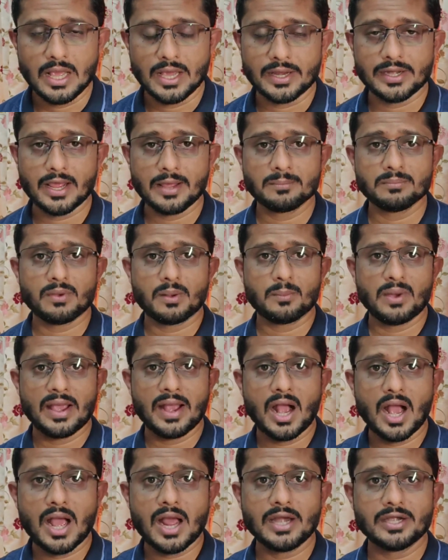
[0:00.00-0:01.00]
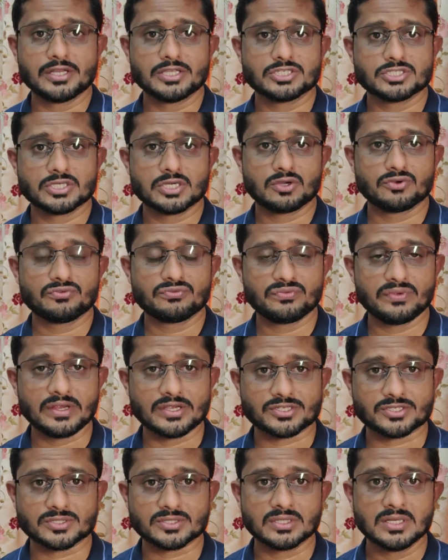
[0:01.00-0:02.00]
and my heart is now
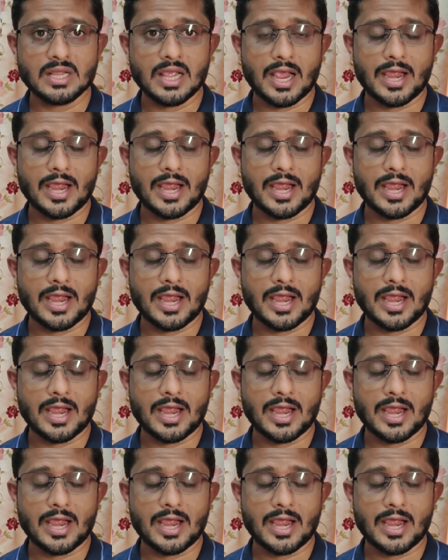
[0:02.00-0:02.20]
fixed.